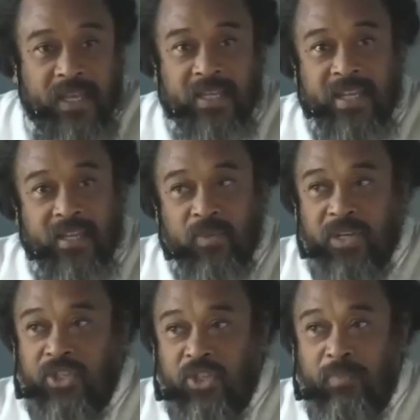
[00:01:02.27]
At the
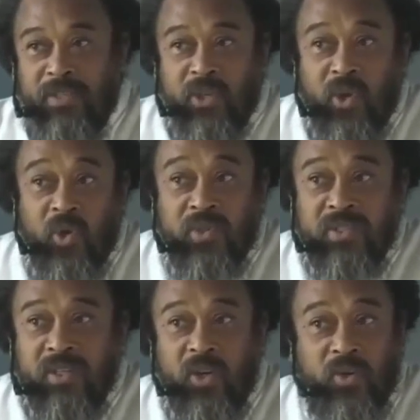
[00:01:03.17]
end, when the shop is
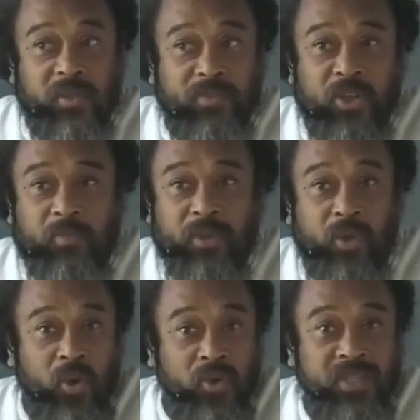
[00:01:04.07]
closed, close up shop
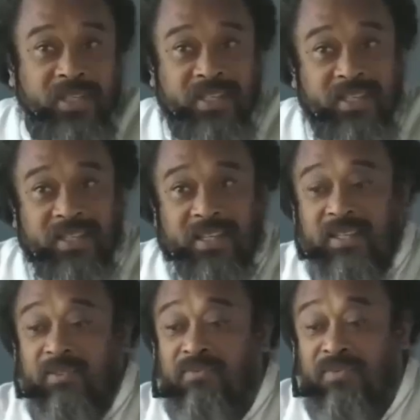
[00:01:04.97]
he goes, he sits
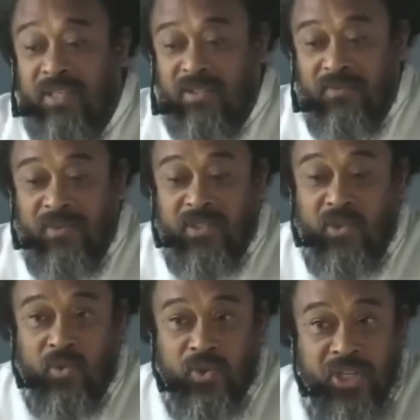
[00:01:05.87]
at the feet of
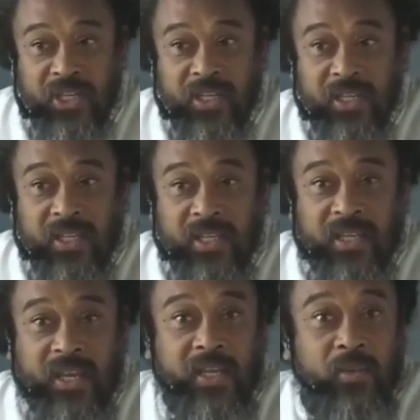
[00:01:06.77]
his Guruji
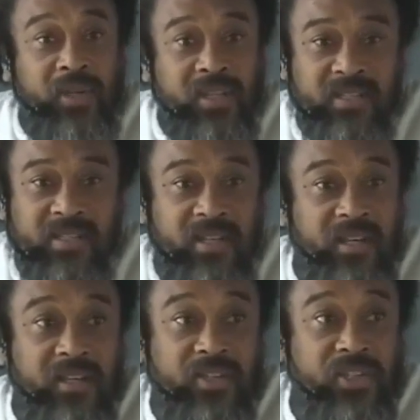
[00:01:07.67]
and he would listen to
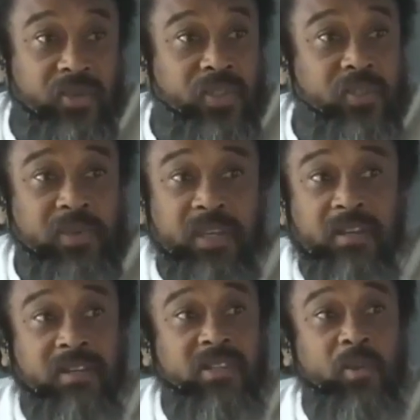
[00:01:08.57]
her. She would
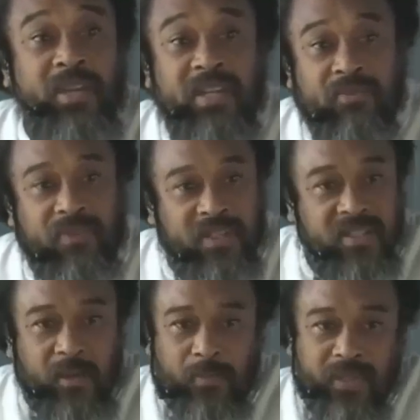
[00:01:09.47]
speak on so many
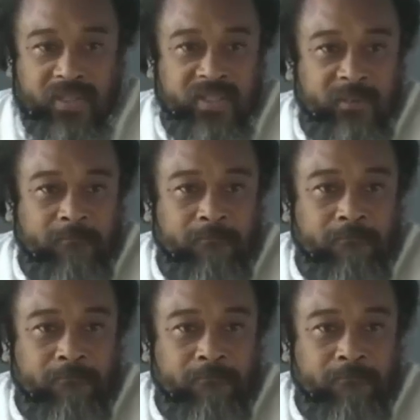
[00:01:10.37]
different topics.